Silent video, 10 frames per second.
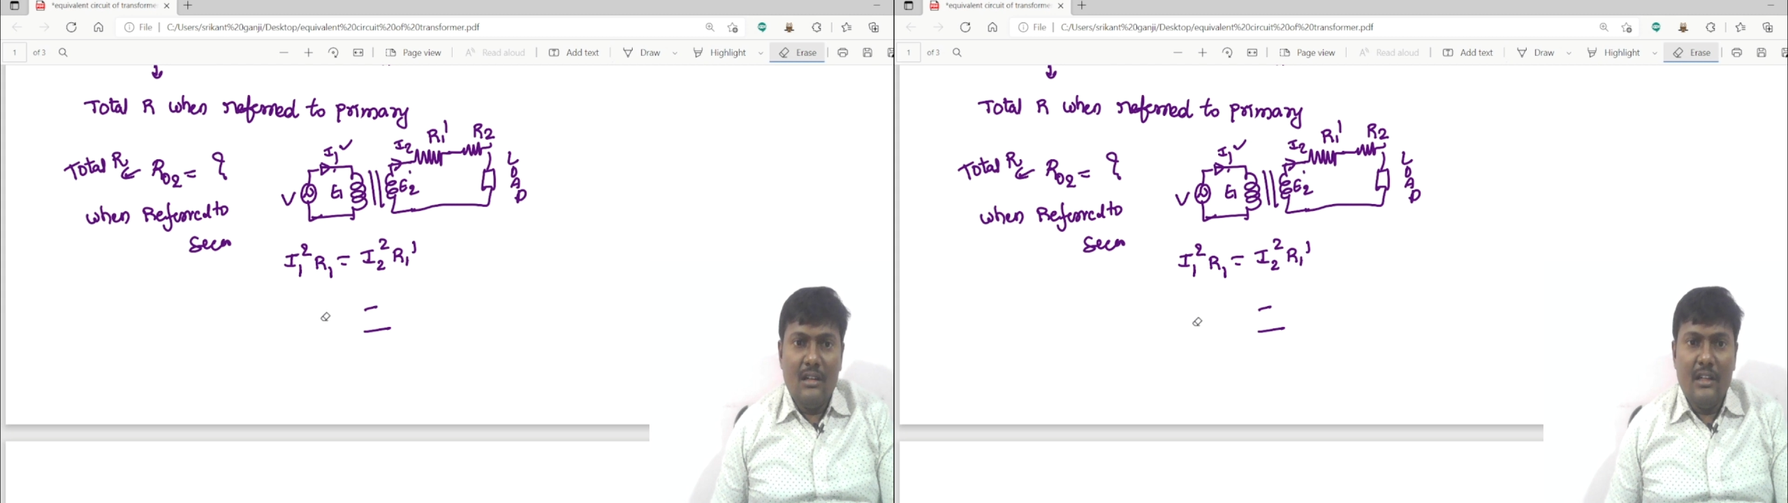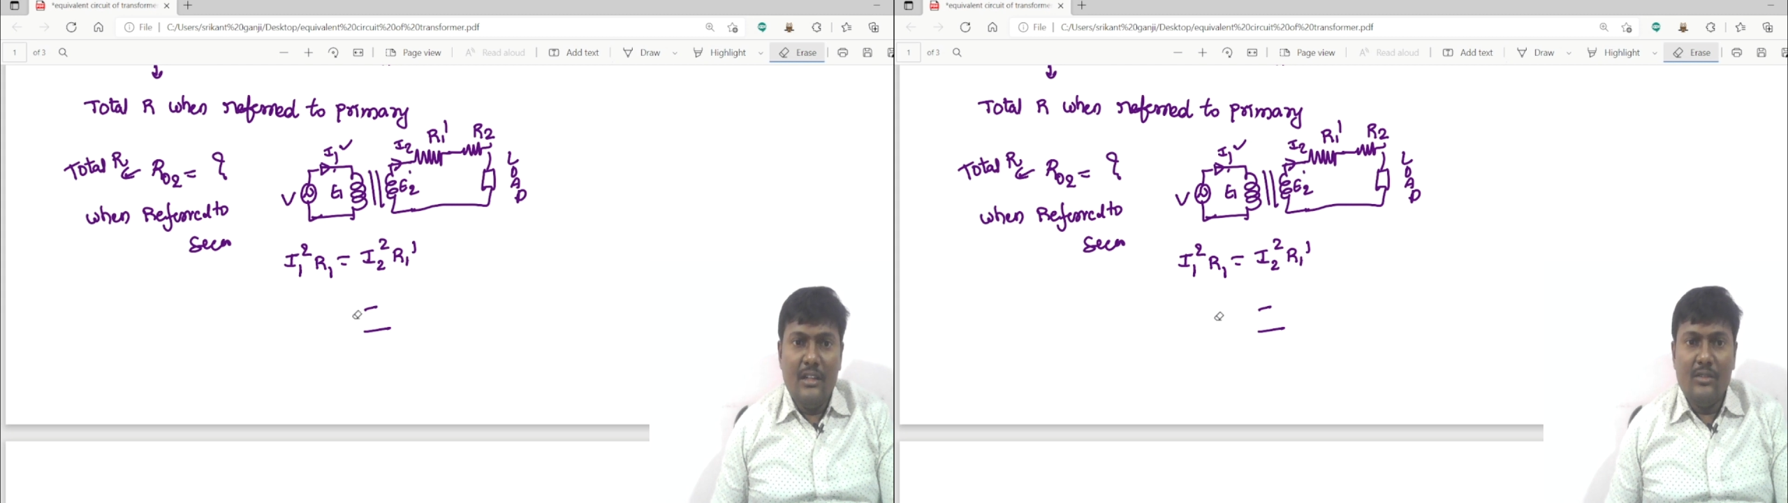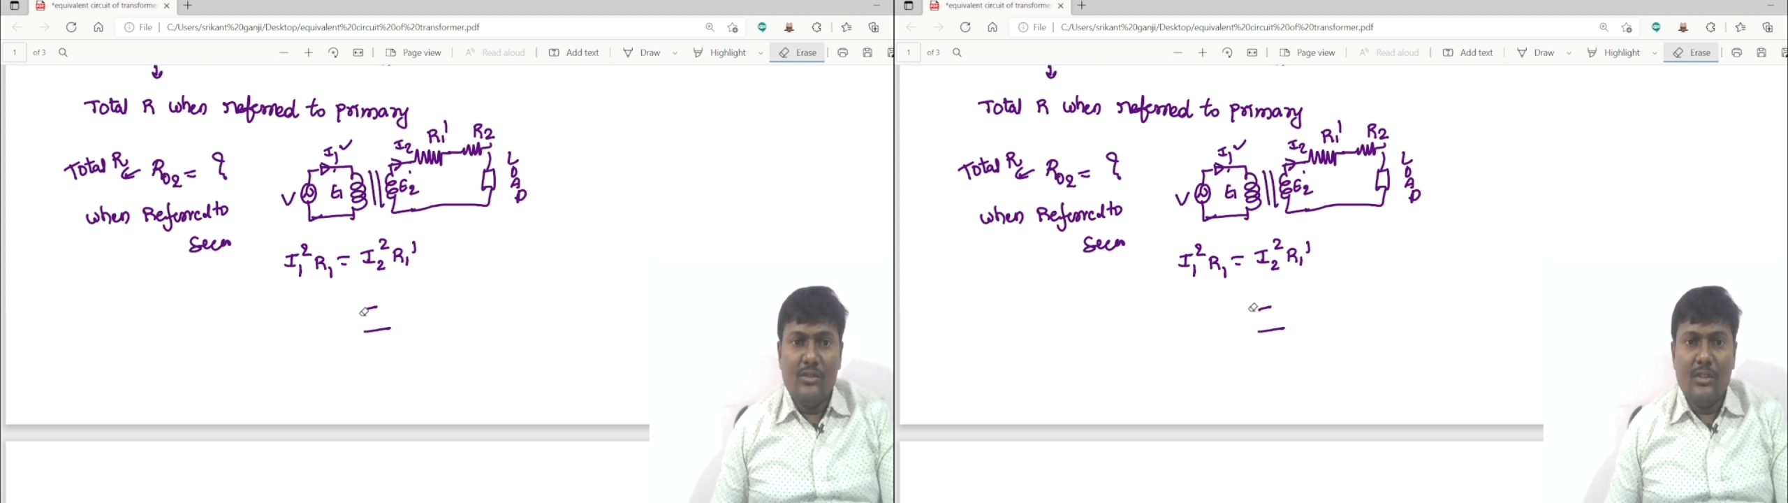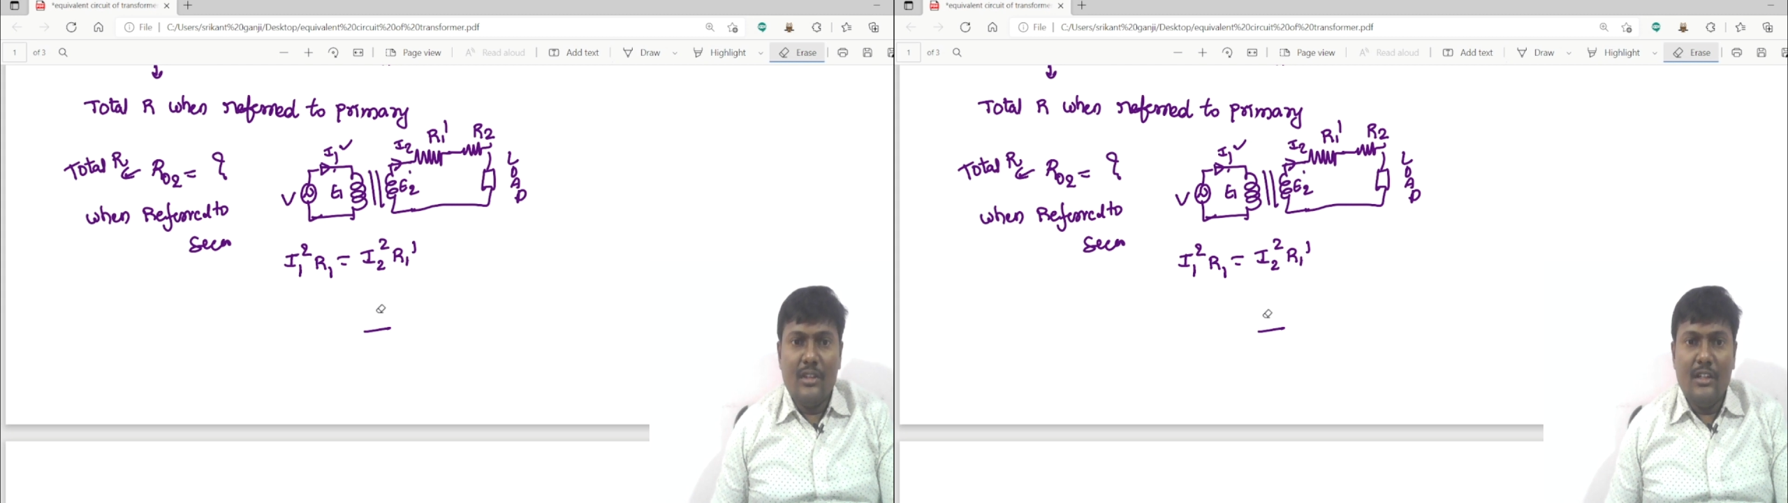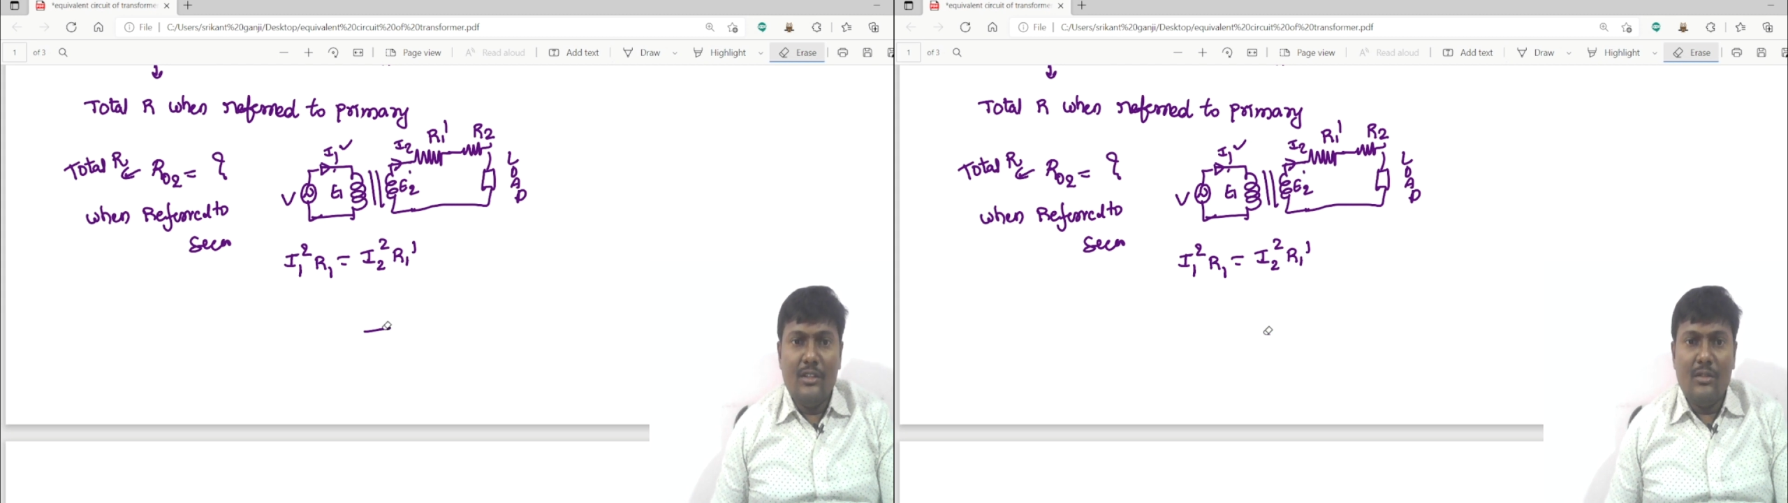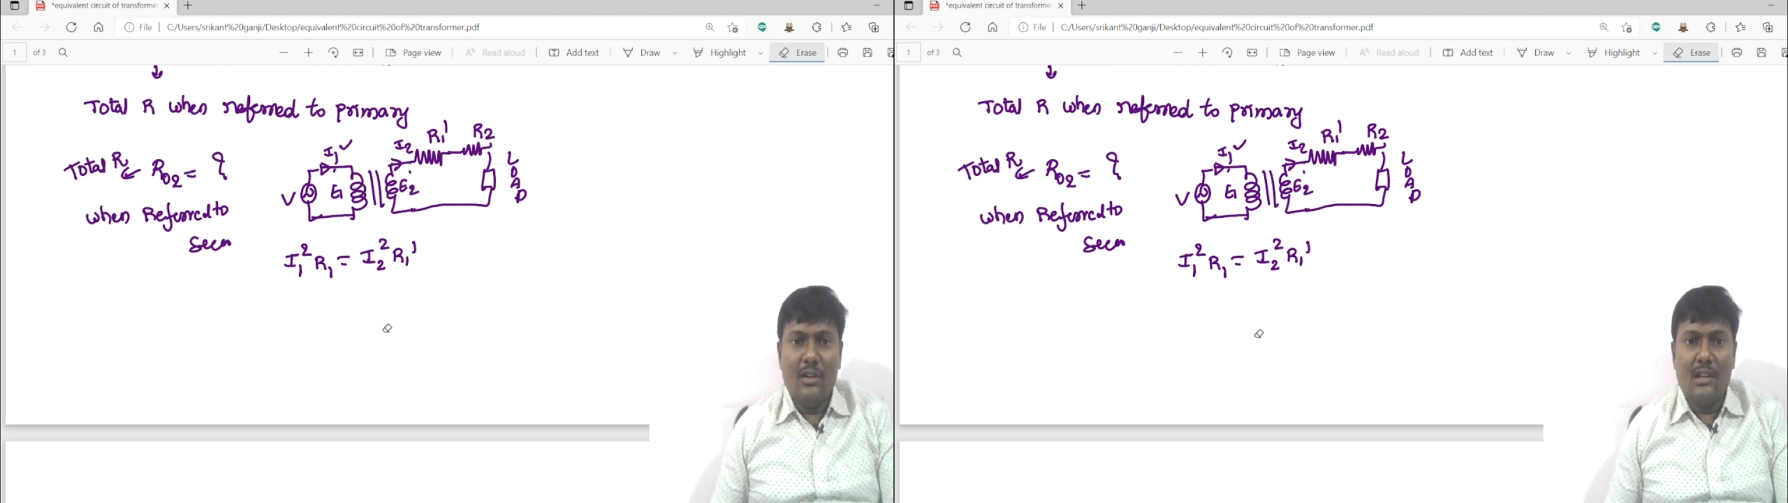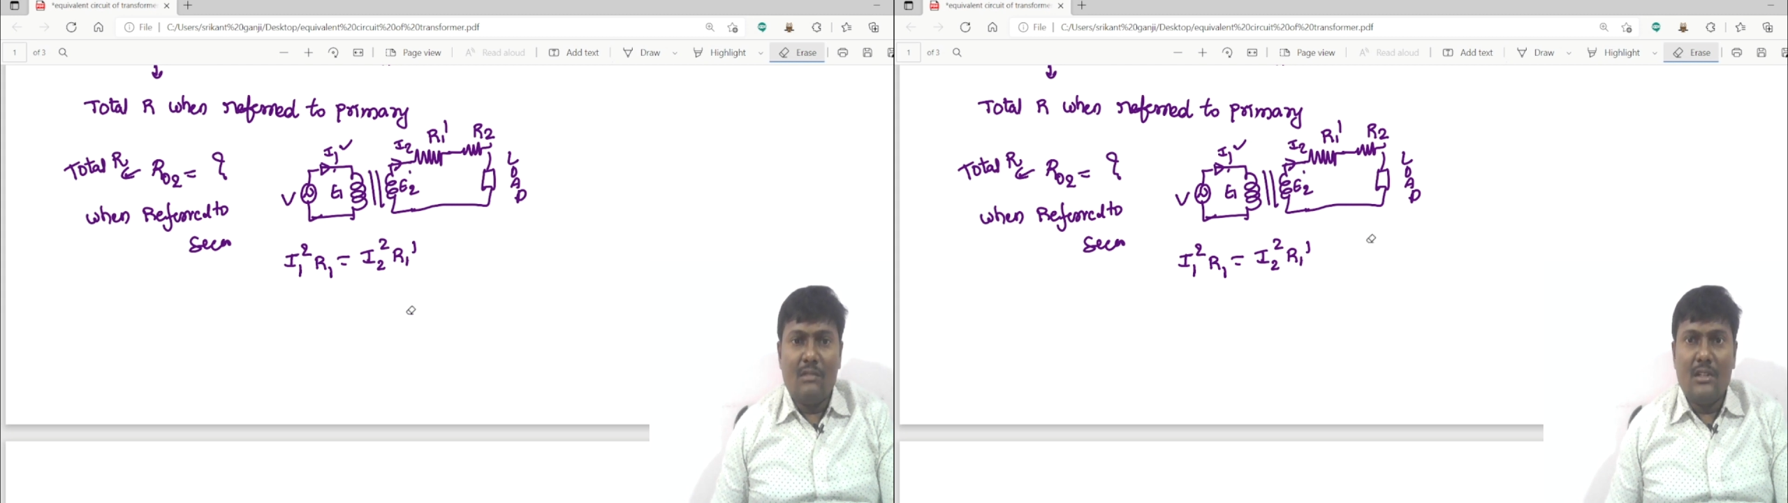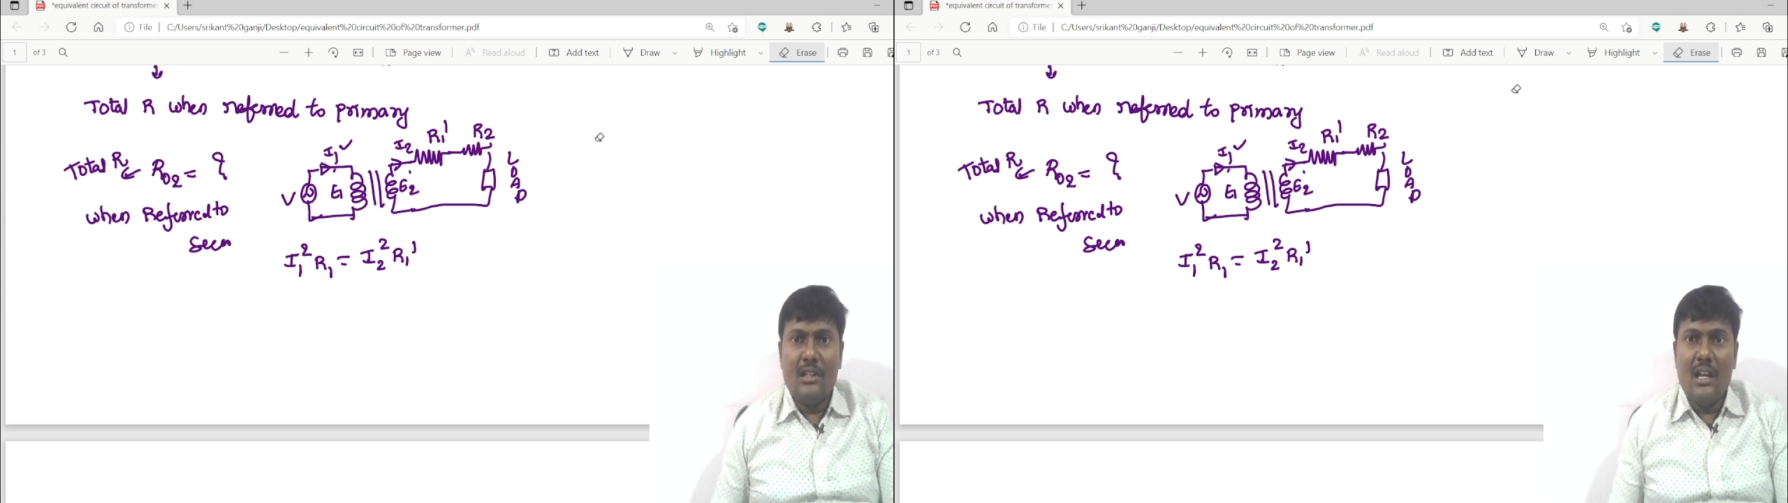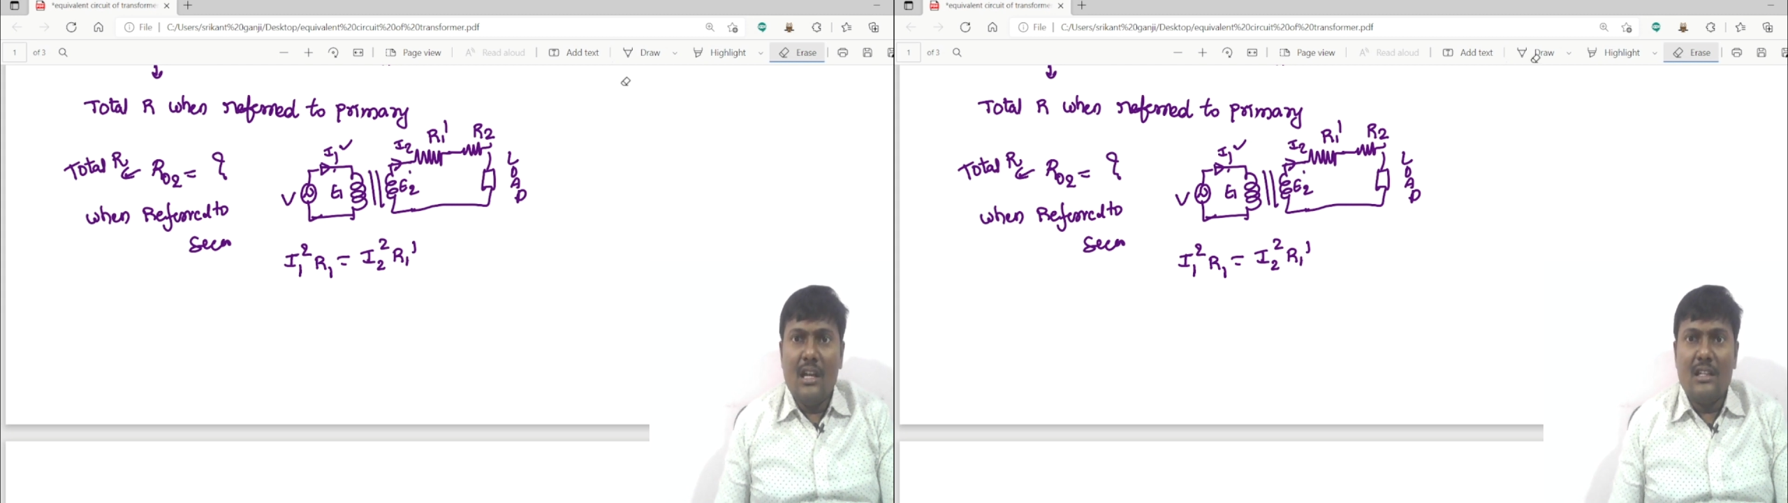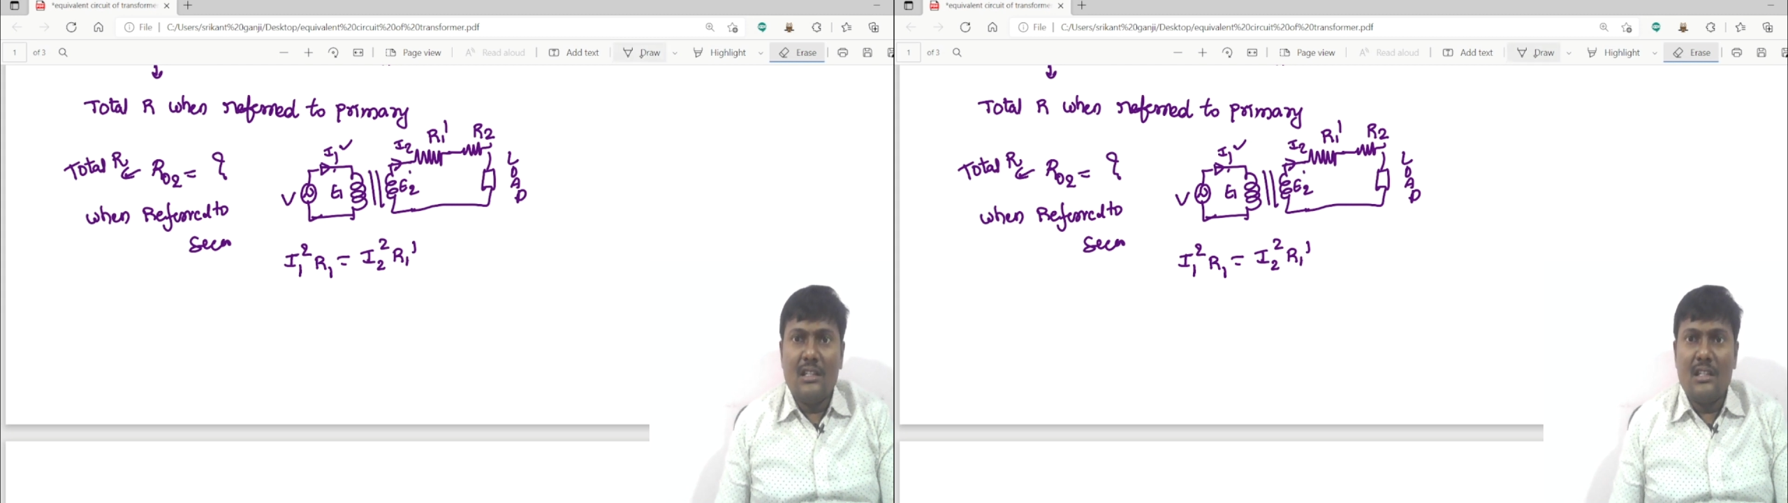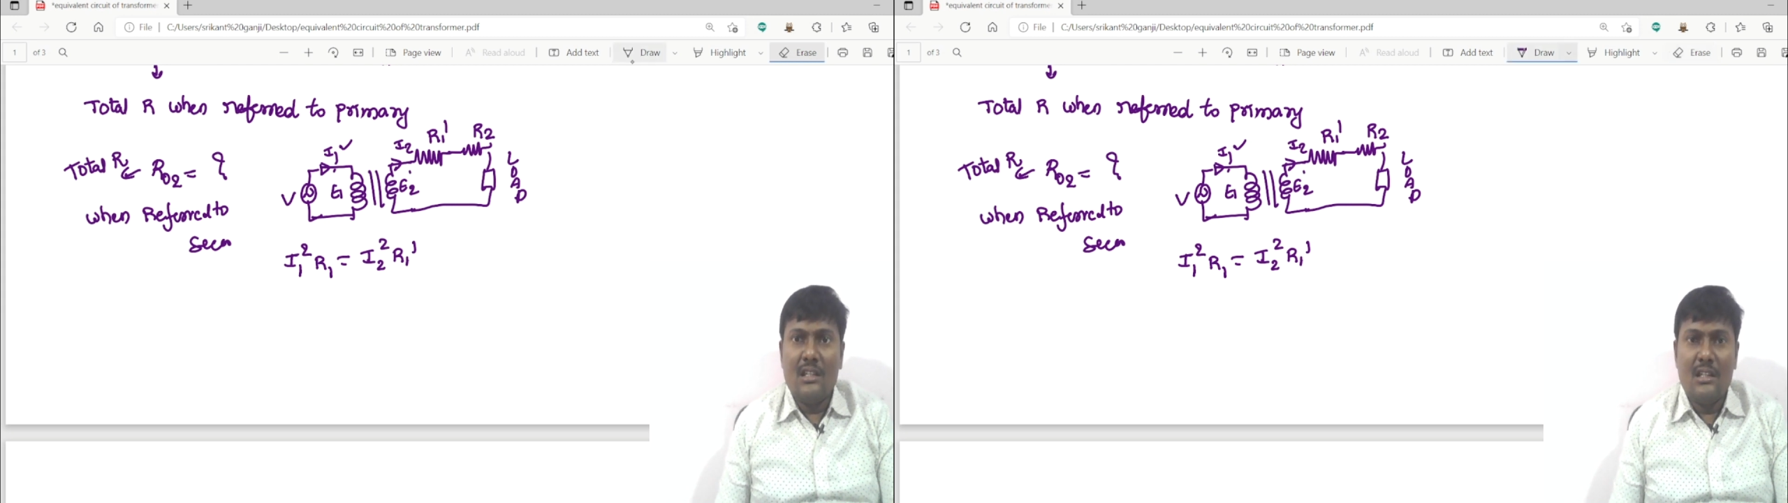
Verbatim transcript: i2 square into r1 dash